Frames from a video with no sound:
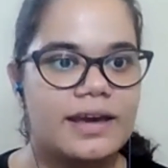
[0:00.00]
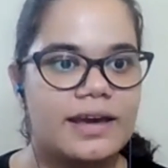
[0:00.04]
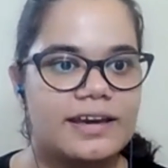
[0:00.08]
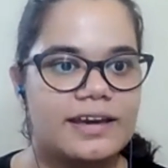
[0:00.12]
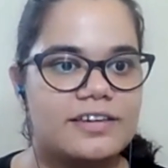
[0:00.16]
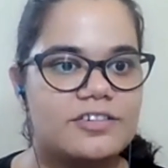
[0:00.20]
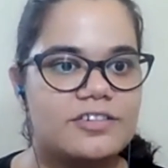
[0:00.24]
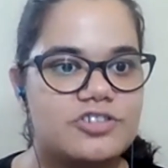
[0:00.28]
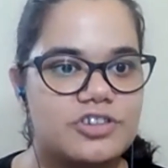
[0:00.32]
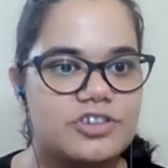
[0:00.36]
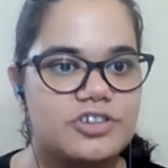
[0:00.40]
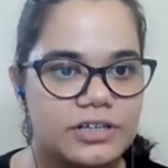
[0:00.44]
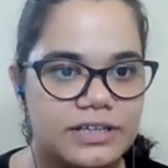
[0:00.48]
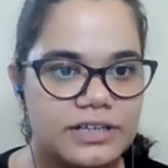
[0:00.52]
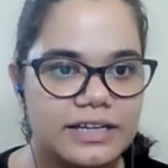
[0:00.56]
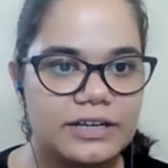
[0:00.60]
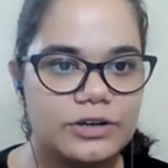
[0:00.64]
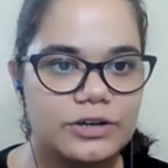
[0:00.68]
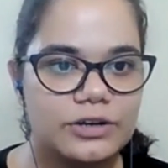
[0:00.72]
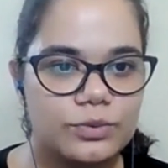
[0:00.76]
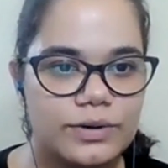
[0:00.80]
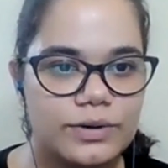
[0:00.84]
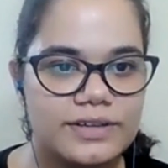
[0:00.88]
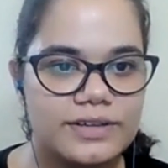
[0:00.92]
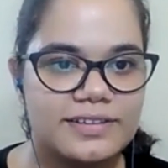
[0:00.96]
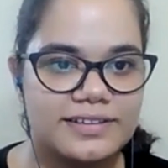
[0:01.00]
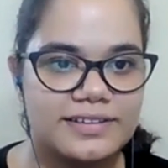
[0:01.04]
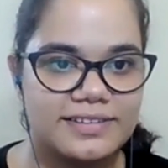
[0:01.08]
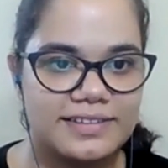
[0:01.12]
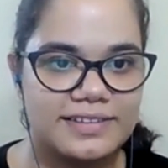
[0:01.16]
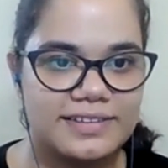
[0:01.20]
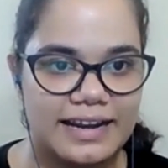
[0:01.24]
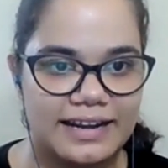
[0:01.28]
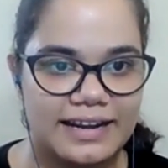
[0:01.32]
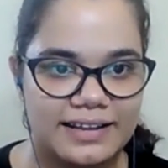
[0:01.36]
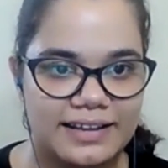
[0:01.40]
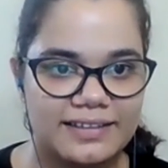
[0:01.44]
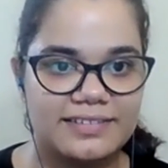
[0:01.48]
His journey towards
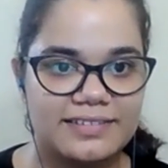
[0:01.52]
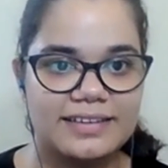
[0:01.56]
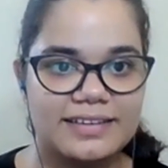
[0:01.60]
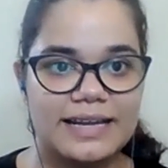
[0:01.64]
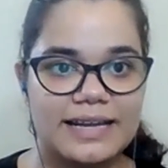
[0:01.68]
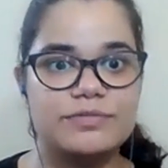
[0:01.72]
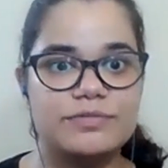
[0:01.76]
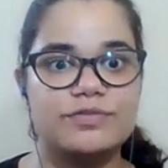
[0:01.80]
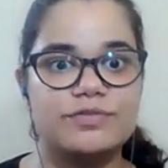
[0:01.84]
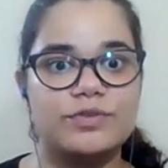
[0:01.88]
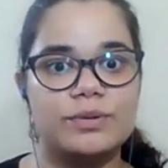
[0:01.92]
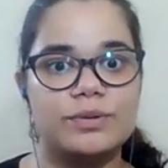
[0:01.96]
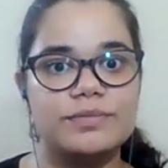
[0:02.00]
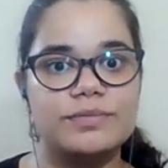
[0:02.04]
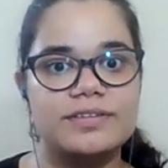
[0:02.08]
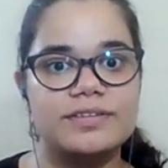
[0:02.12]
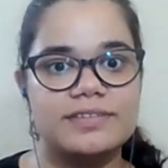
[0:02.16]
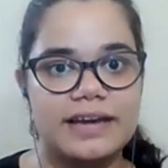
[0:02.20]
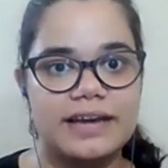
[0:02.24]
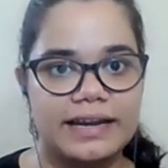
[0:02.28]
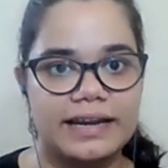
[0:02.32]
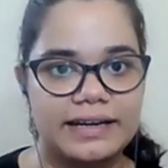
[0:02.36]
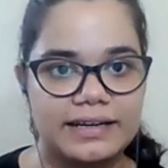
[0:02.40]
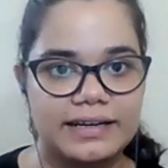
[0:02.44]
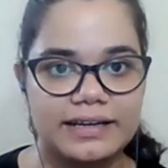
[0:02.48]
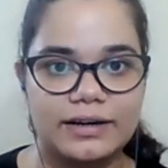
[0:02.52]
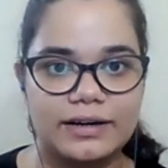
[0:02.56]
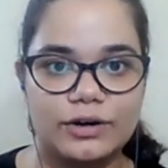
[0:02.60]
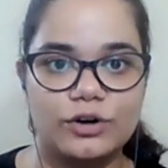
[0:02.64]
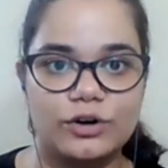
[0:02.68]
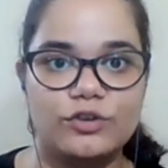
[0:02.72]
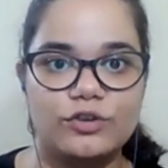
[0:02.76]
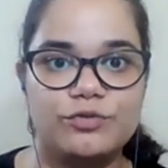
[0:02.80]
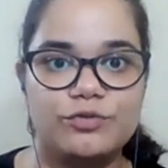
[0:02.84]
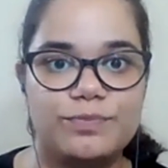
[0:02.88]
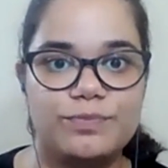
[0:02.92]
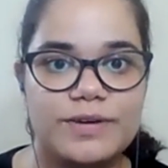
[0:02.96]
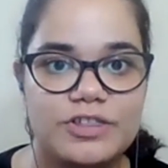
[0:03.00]
aesthetics stems from his idea
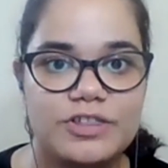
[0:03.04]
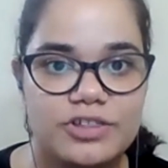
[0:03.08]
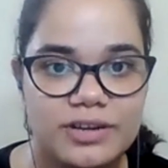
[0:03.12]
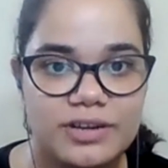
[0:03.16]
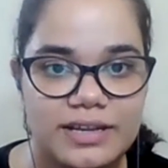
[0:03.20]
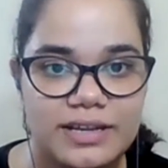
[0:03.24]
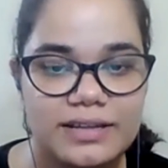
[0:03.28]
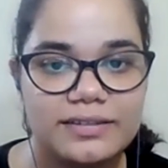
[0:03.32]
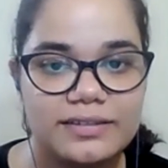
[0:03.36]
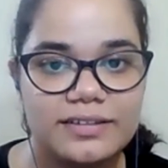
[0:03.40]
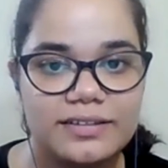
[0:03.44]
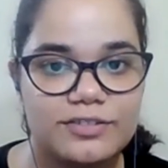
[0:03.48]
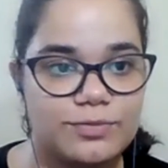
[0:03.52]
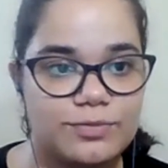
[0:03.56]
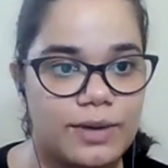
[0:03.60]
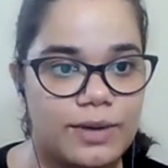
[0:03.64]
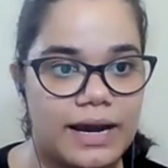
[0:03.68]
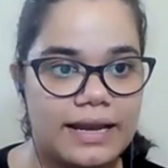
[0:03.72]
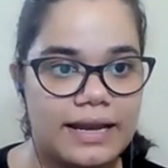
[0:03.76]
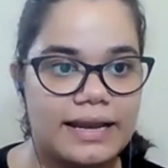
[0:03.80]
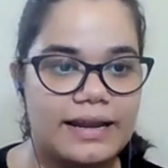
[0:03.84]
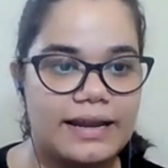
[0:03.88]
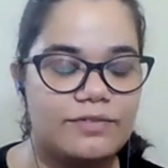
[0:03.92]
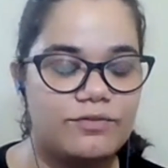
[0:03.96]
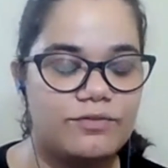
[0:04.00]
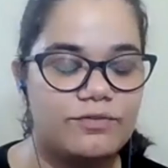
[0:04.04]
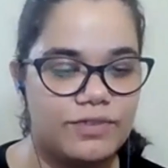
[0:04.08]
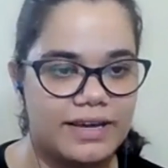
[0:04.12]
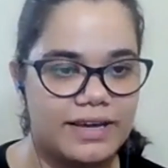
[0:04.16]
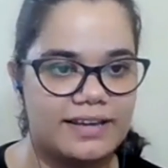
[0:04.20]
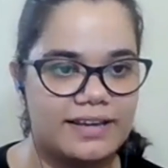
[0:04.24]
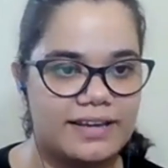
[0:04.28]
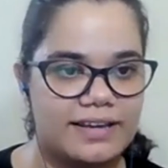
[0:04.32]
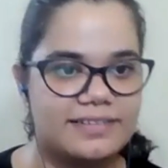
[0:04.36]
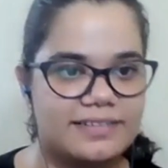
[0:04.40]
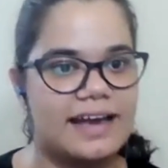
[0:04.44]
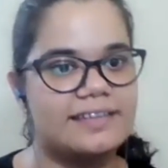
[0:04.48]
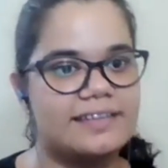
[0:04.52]
of picturing the smile and
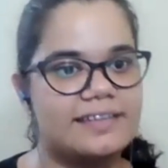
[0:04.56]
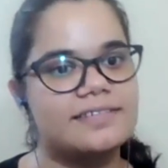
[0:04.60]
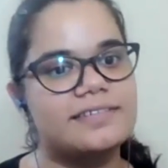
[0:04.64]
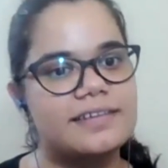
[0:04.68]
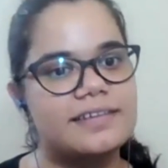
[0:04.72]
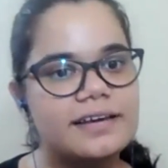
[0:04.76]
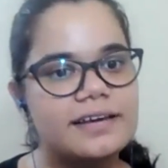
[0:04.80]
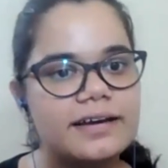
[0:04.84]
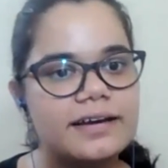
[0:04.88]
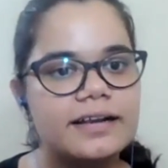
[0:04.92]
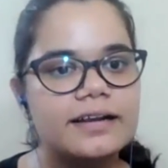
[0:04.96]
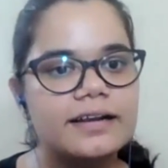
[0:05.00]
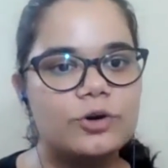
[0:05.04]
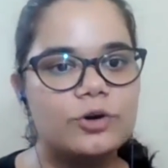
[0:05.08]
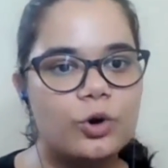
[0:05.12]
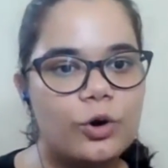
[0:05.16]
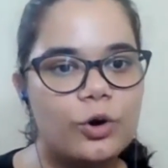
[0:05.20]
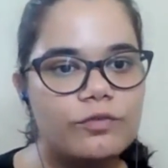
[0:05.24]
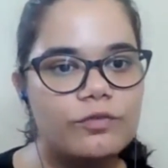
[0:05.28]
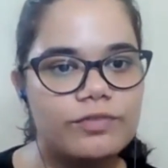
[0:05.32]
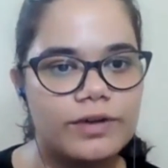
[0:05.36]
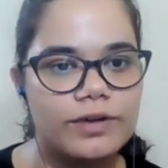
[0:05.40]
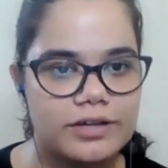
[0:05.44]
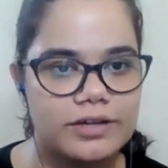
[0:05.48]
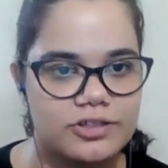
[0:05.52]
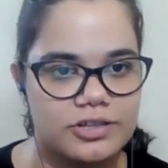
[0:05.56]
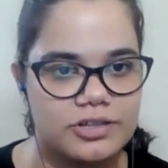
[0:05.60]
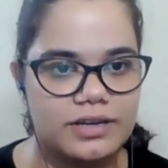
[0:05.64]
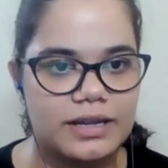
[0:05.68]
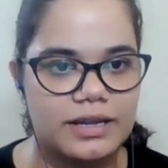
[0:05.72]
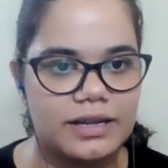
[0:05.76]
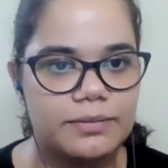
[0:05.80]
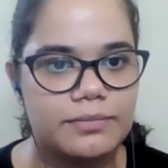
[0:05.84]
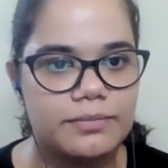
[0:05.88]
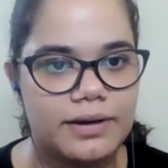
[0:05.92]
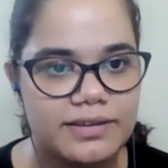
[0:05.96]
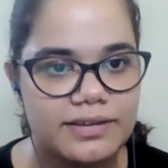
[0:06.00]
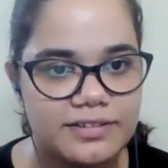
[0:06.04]
face as a single
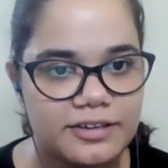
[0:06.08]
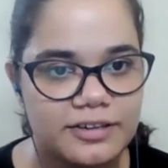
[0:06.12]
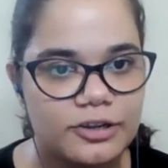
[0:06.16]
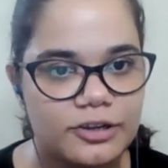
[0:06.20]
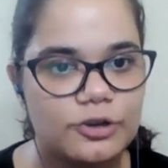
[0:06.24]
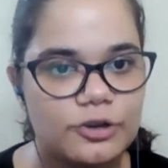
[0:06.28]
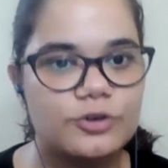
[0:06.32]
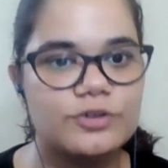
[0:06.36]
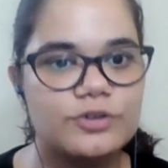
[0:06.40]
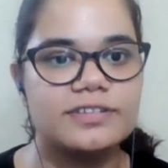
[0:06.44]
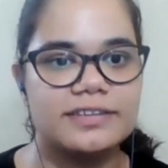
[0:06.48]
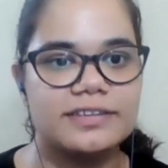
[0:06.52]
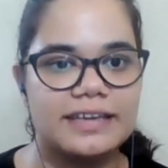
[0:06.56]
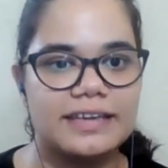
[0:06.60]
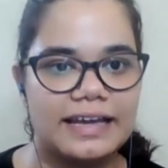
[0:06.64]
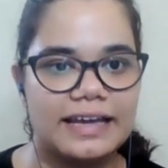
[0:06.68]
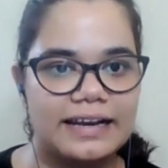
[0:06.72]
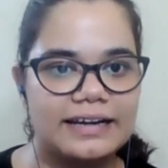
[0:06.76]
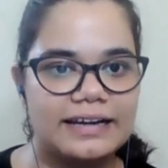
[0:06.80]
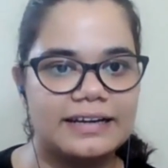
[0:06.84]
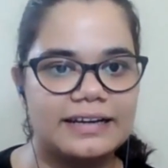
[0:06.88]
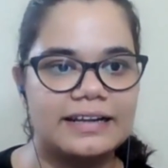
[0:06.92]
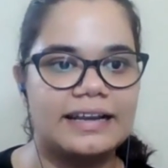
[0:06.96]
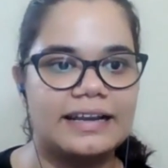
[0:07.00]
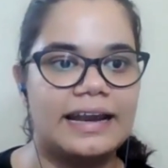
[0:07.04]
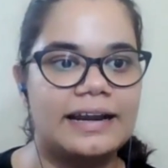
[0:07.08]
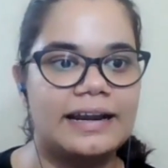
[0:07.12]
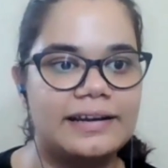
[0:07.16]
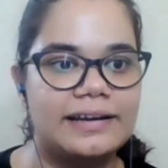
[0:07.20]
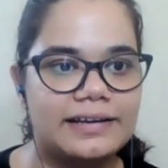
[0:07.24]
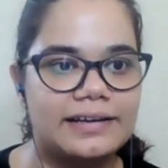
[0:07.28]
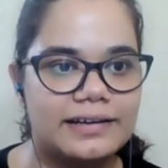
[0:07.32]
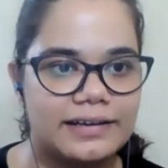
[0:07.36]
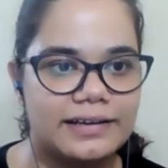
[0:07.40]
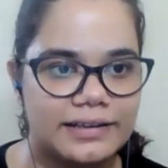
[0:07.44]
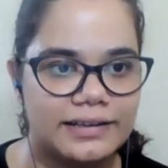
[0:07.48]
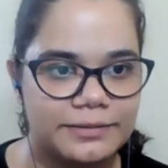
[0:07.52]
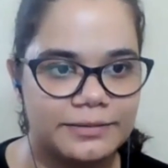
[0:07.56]
co-functioning musculoskeletal
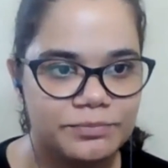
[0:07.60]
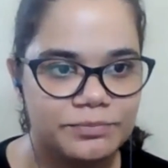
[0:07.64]
entity.